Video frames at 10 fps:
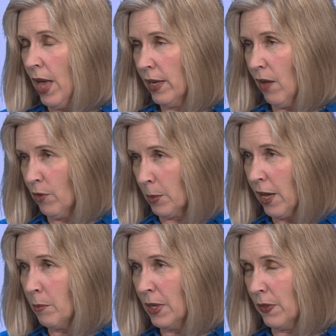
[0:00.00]
and have them
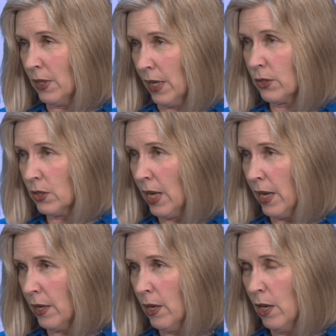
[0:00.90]
come in the next
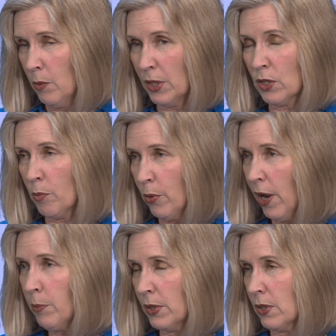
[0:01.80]
day, because the
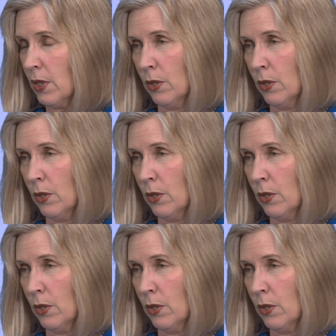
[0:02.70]
prep is